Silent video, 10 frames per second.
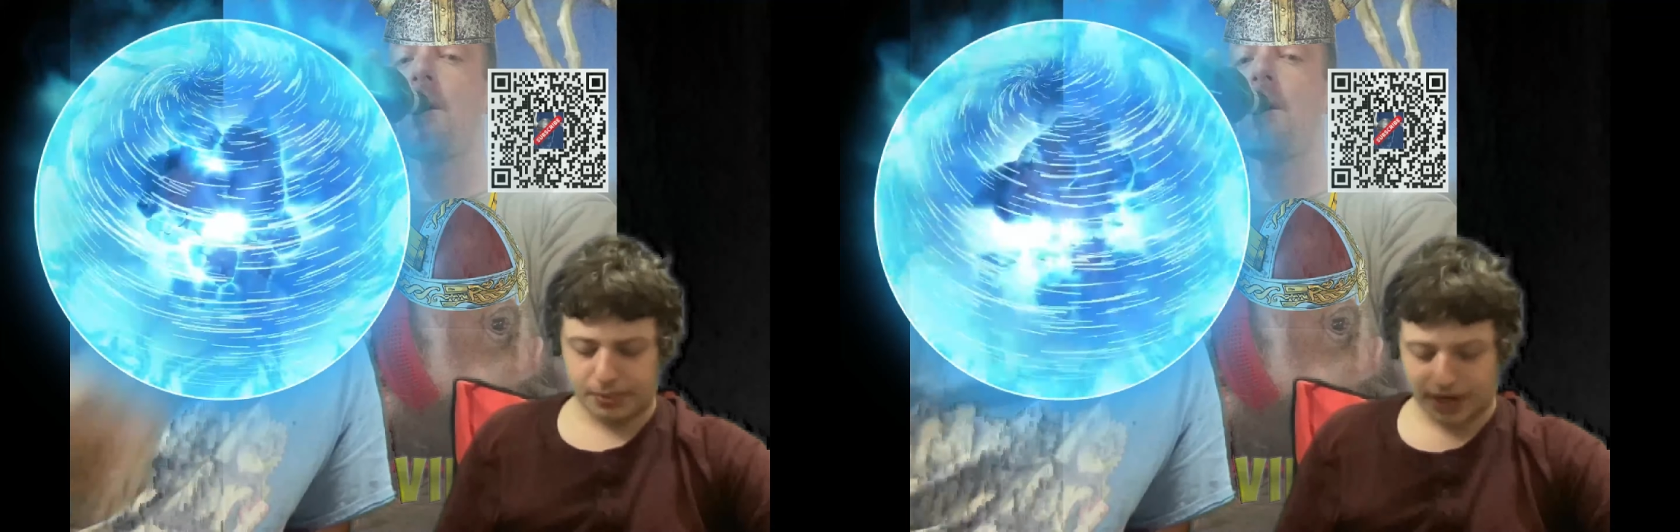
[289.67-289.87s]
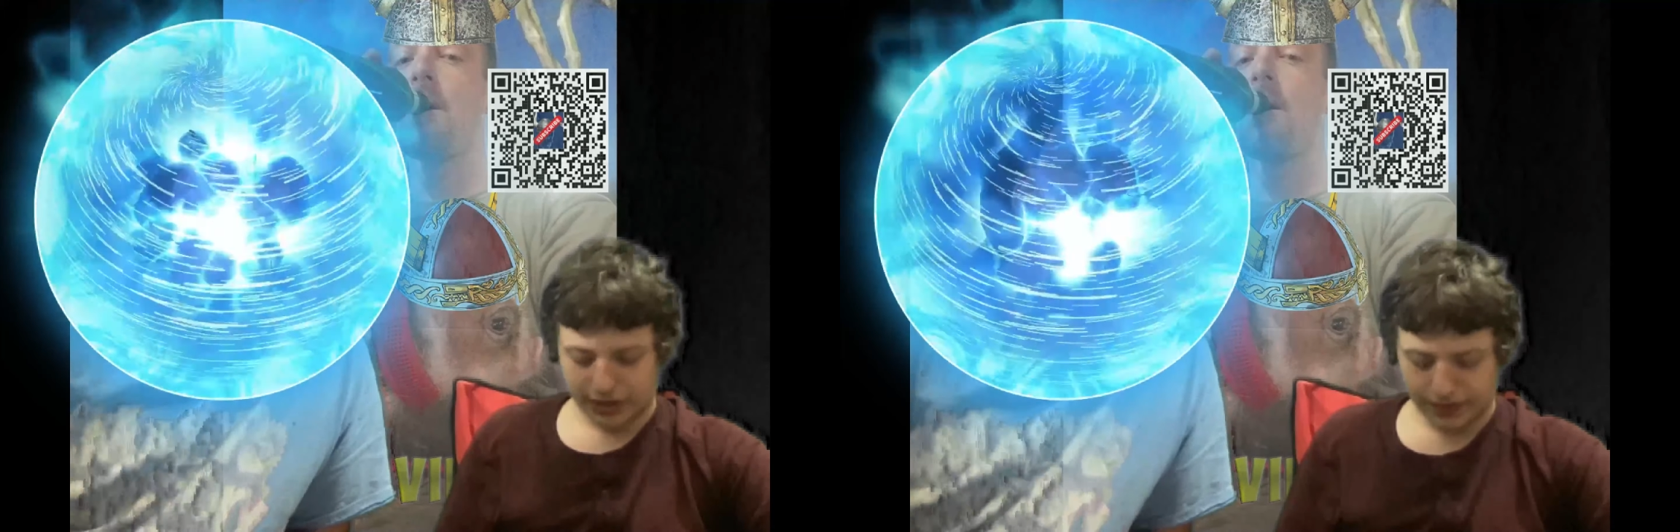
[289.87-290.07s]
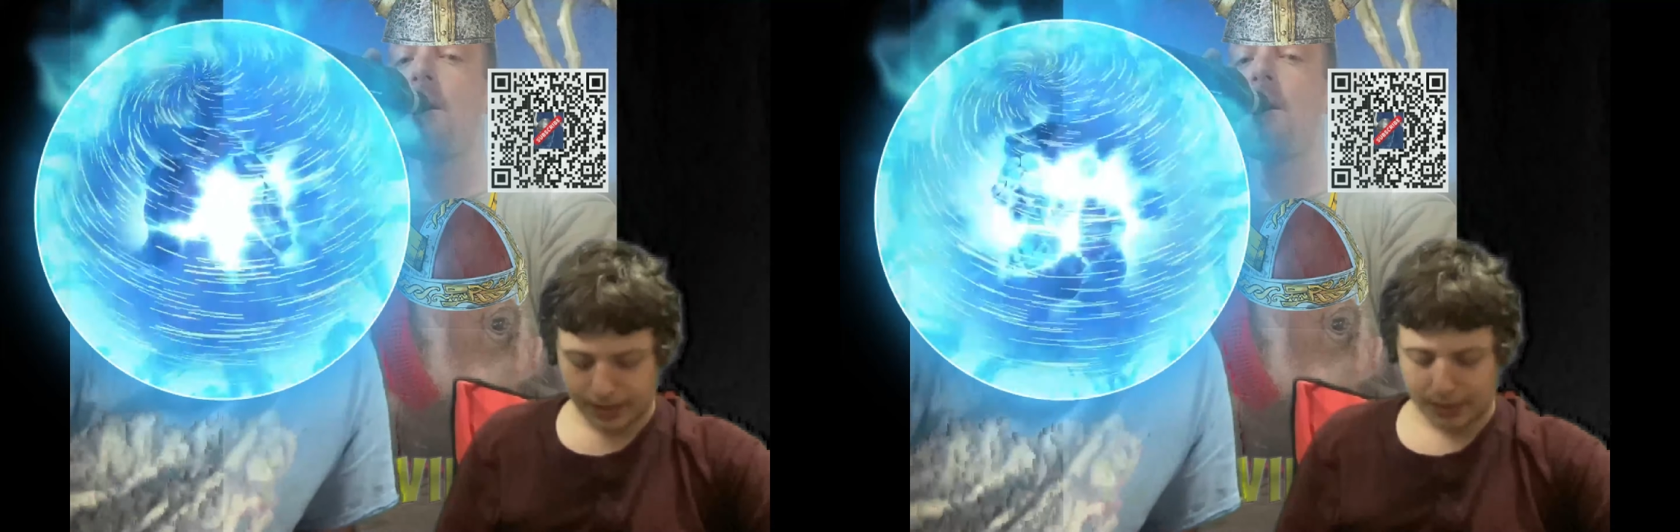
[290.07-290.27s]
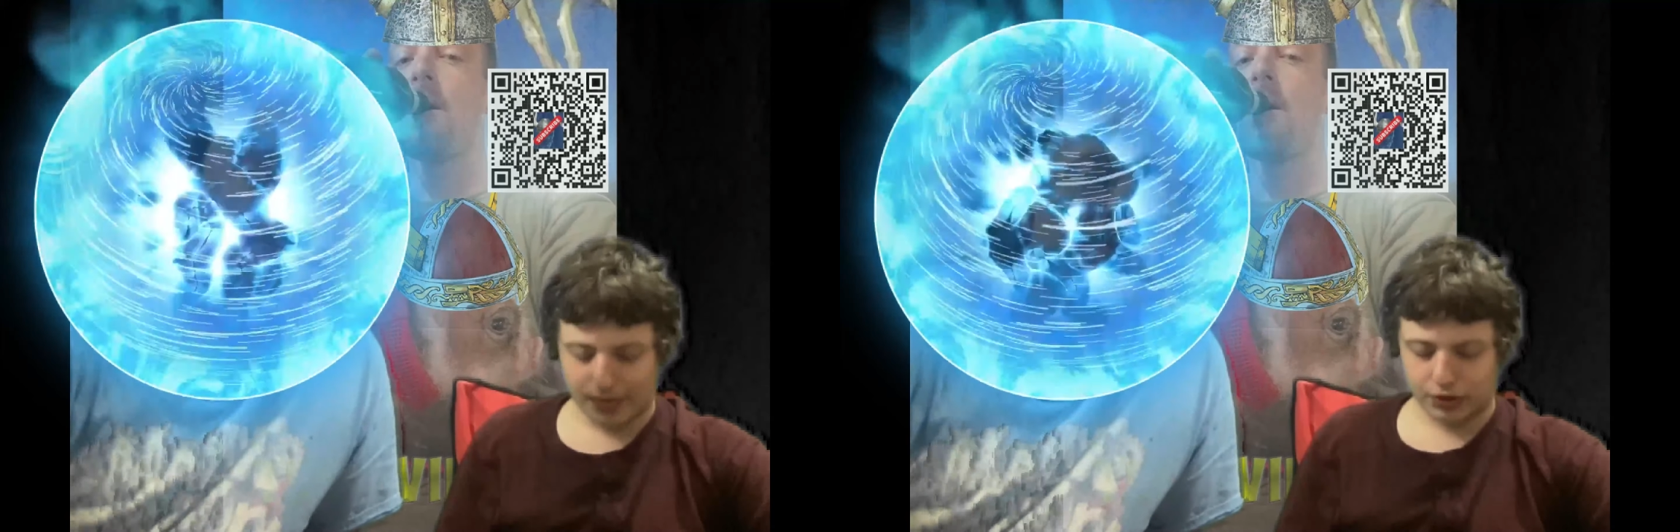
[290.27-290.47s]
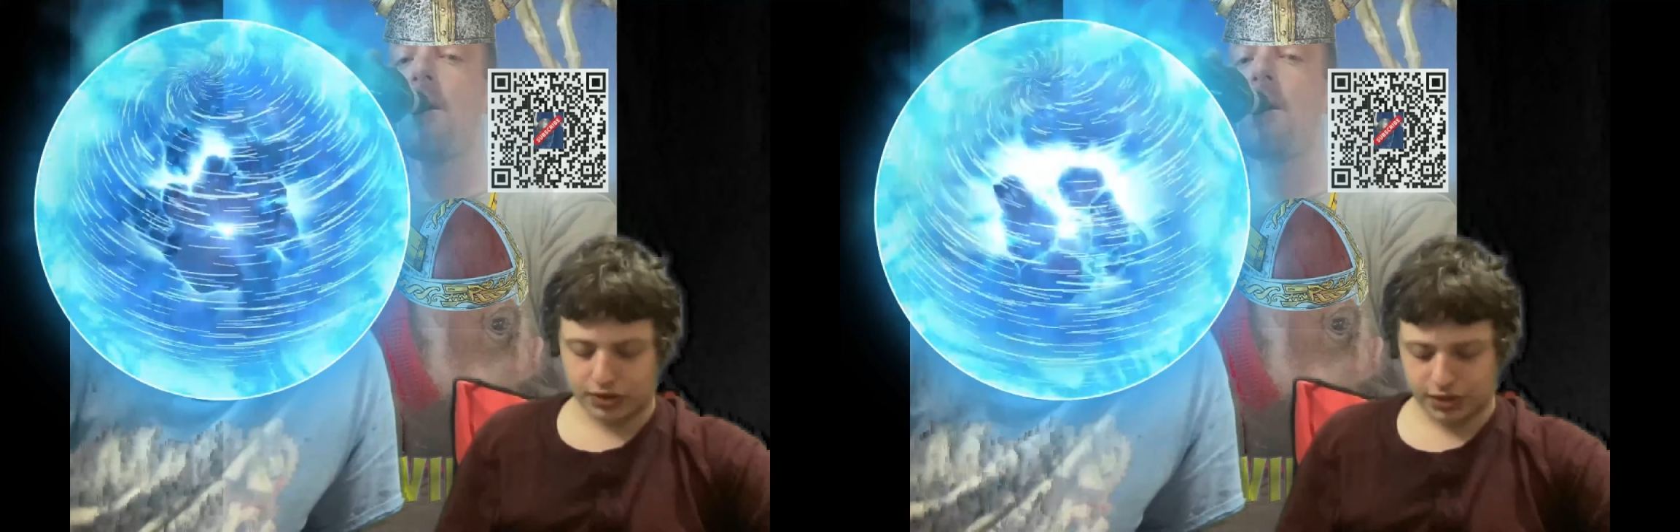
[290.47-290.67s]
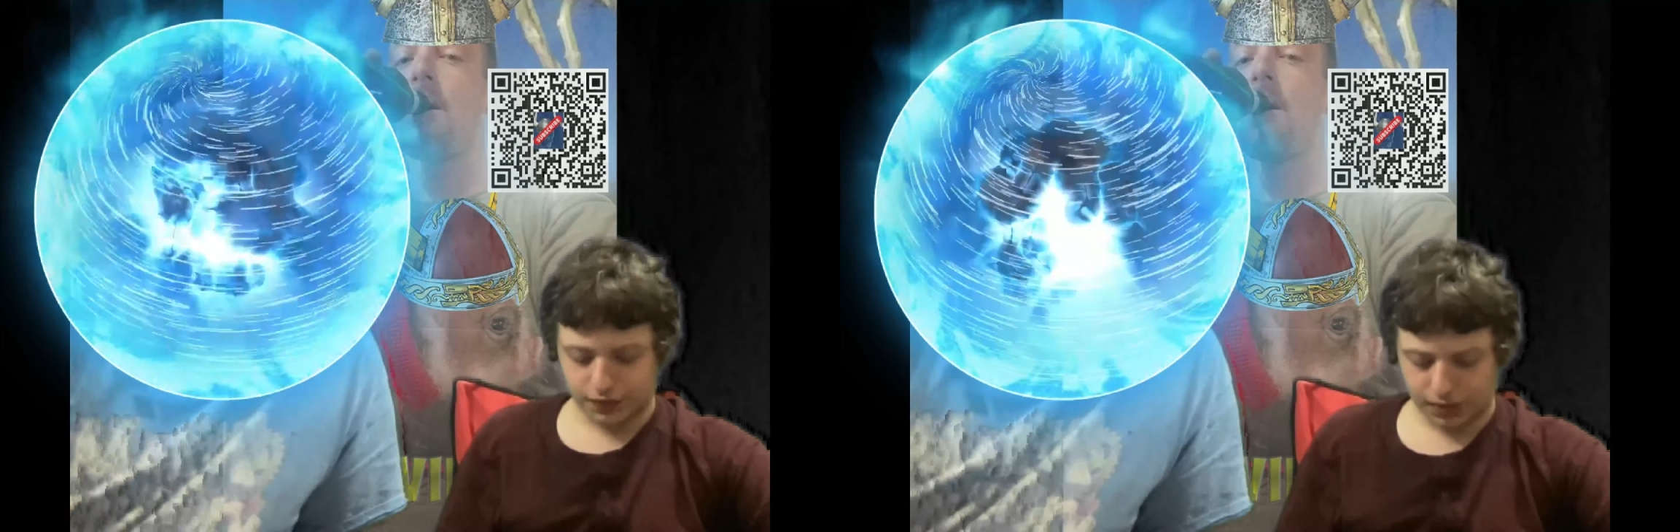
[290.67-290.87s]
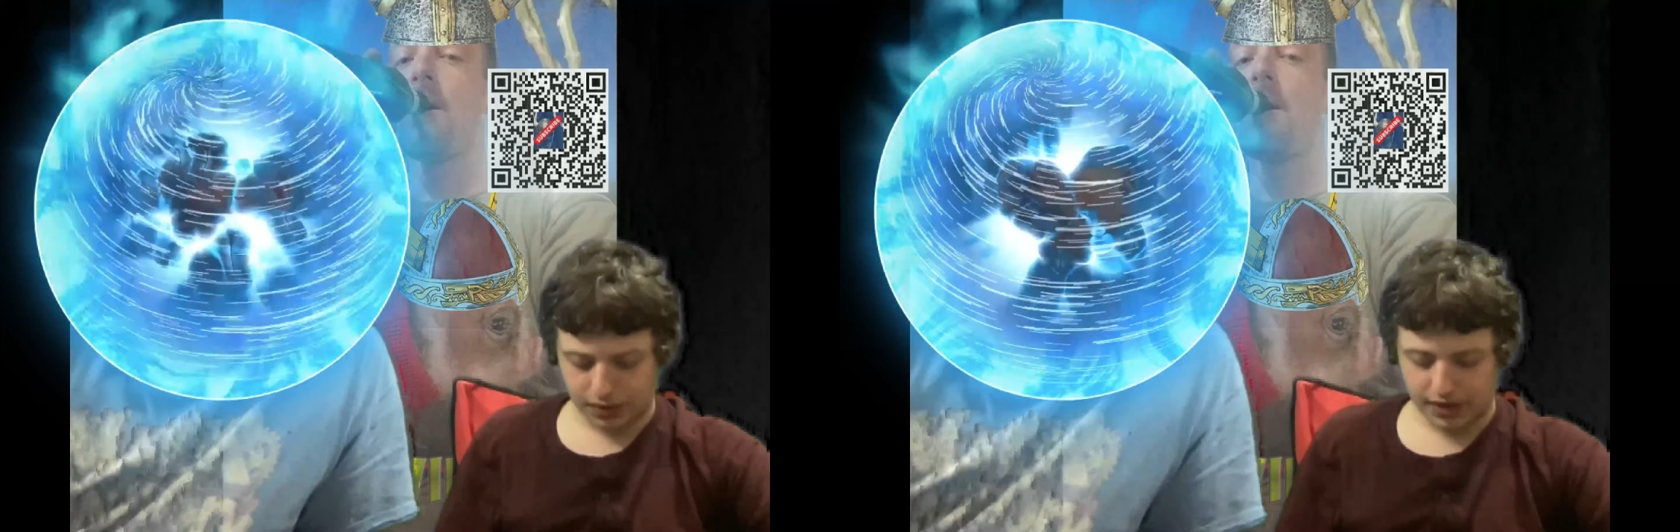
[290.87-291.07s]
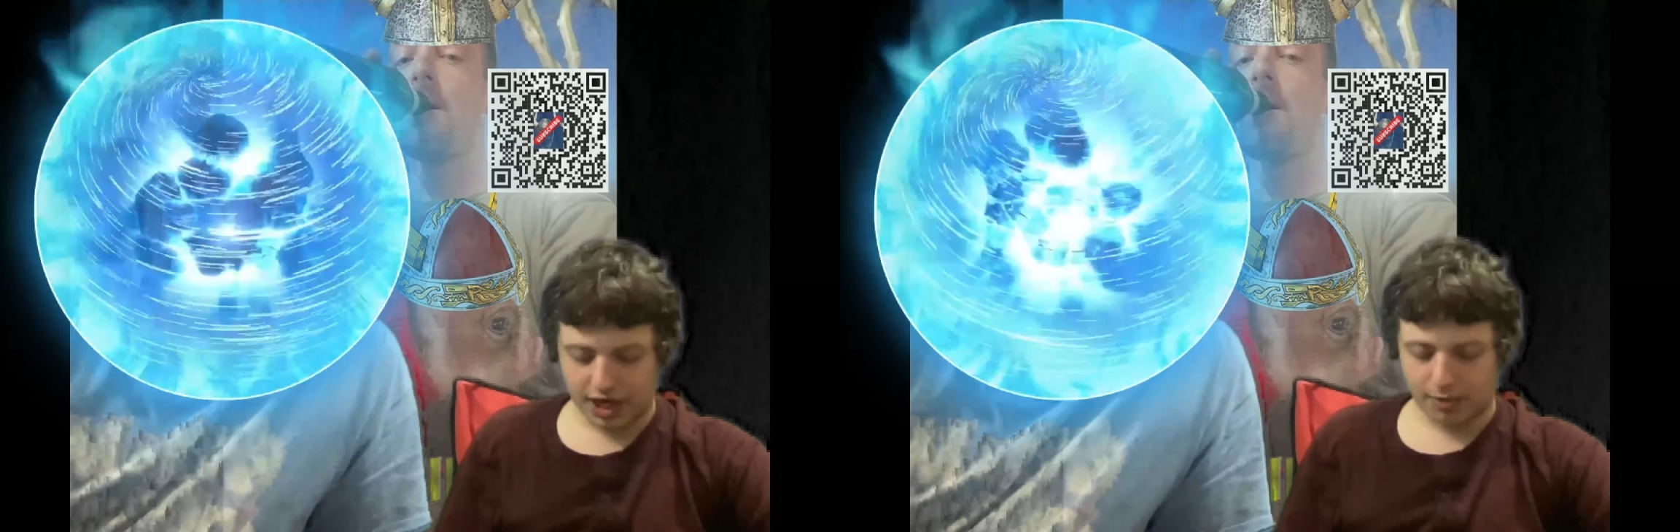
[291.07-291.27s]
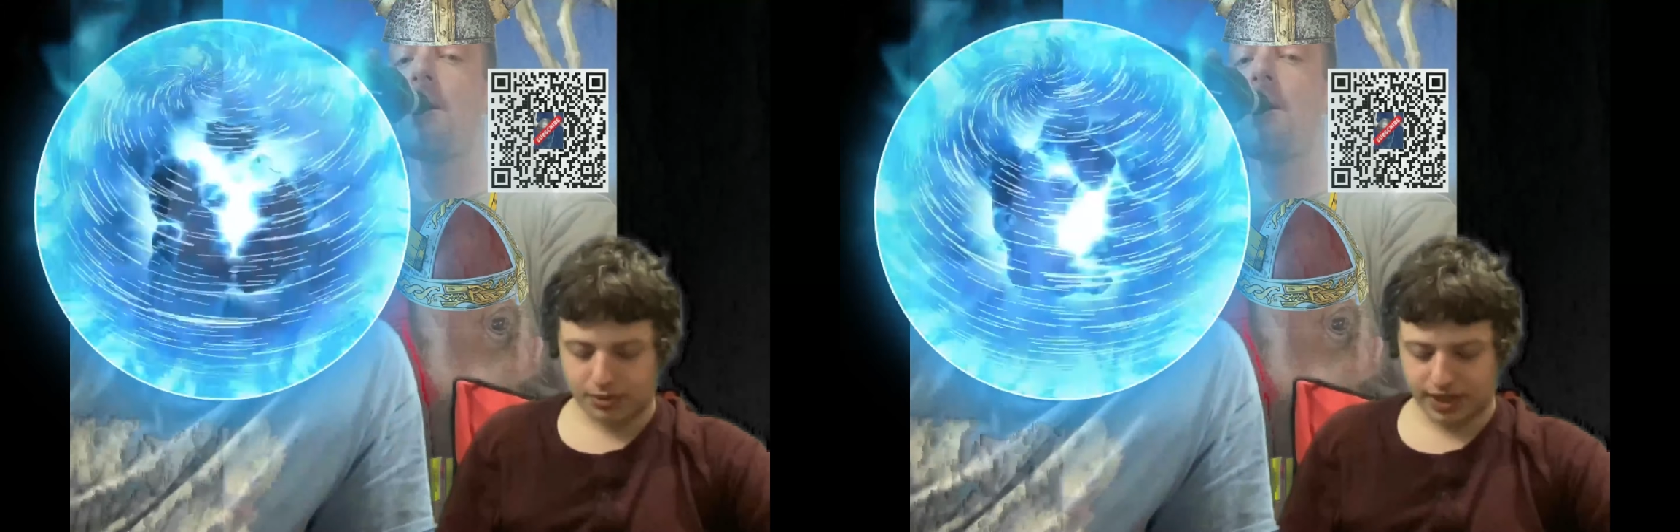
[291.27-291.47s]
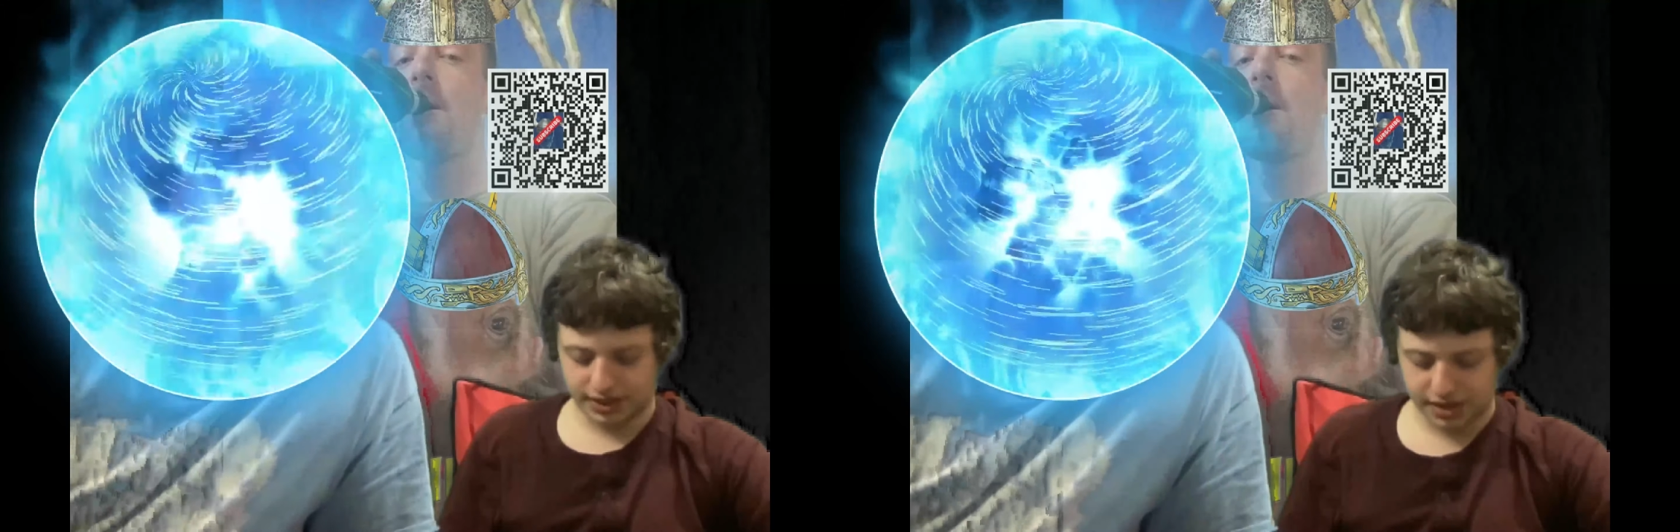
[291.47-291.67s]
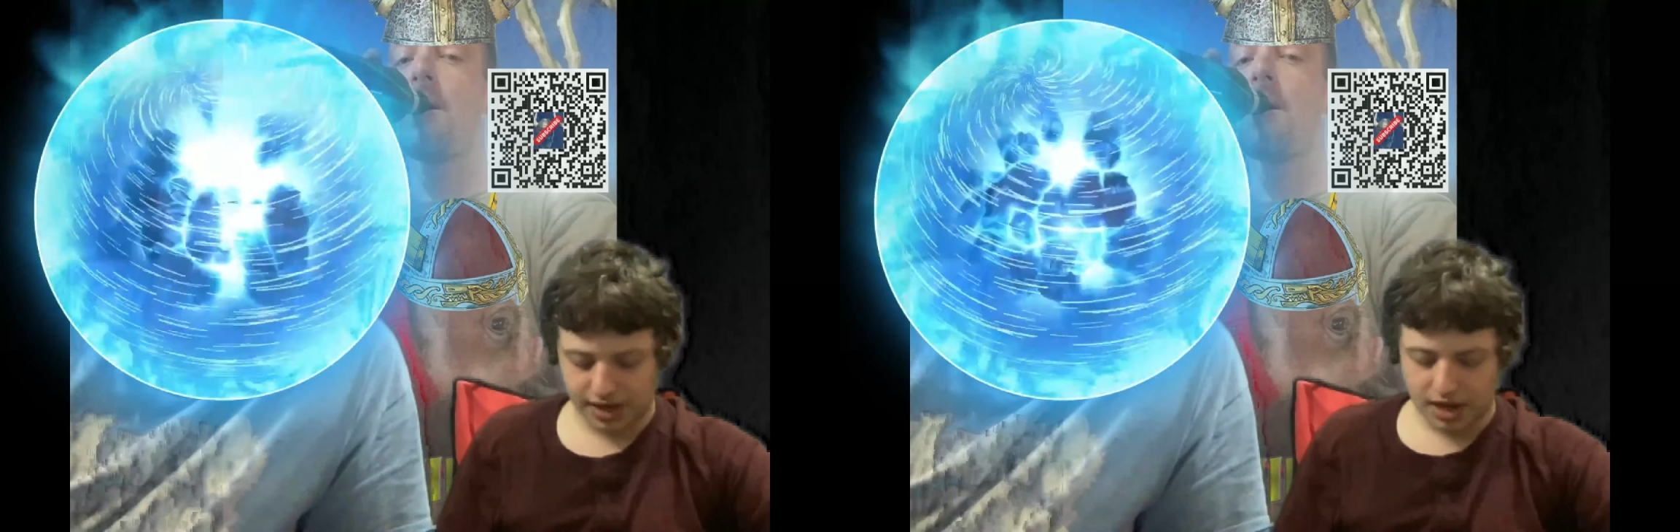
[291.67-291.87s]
modify permissions for the objects,